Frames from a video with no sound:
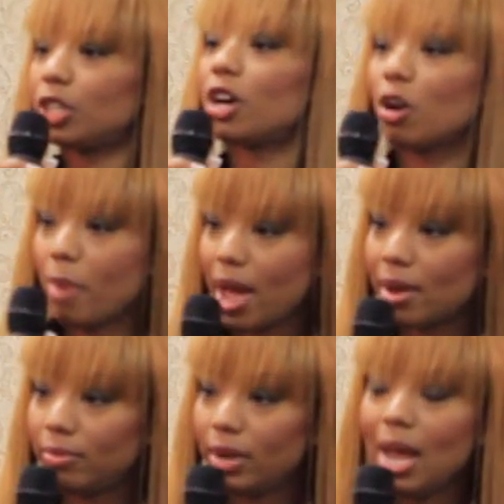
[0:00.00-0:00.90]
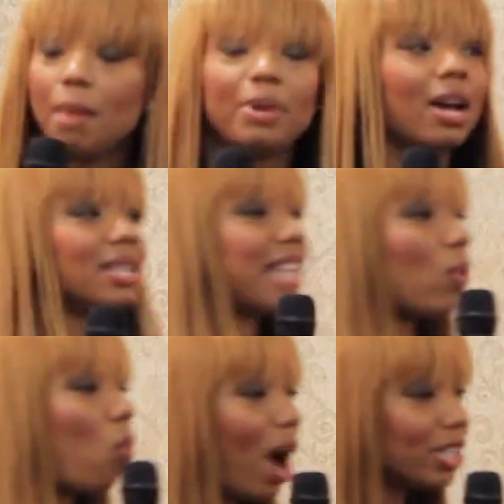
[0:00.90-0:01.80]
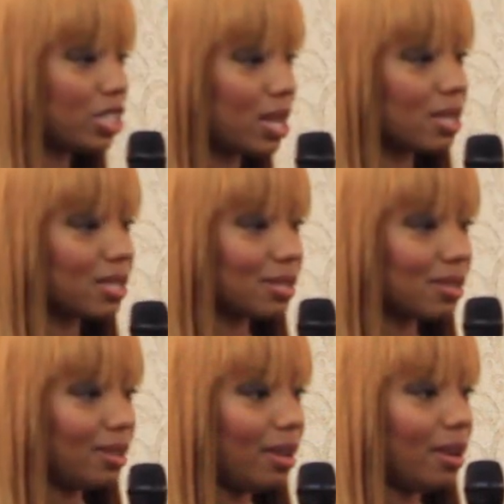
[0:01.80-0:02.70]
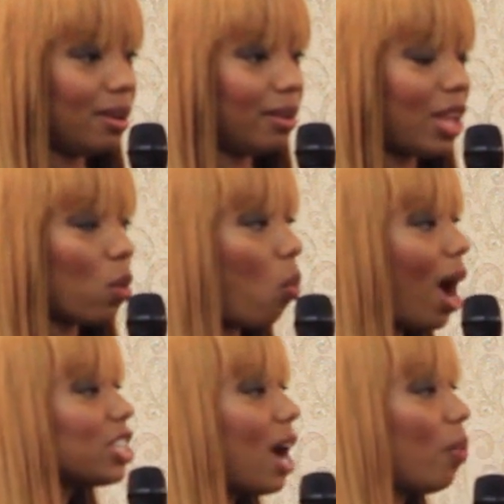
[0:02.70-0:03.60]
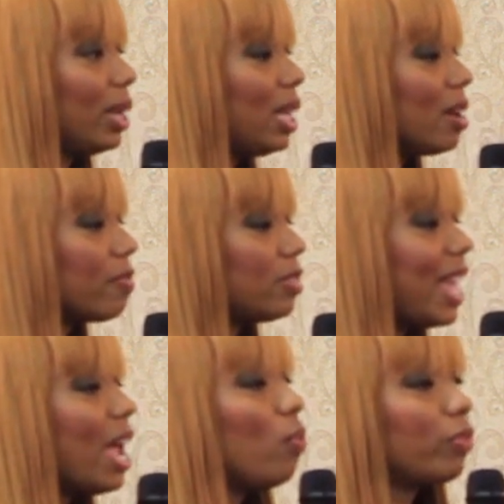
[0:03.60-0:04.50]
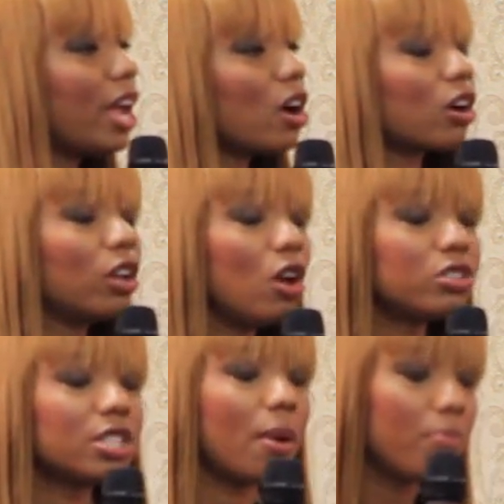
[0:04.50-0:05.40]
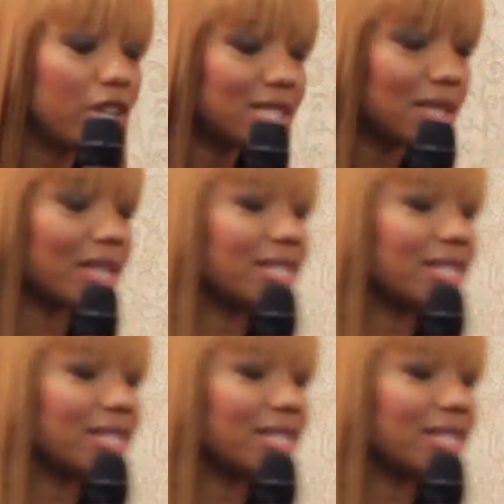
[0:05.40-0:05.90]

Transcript: Good or bad. Because they watch us. They watch how we live. They are closest, listen to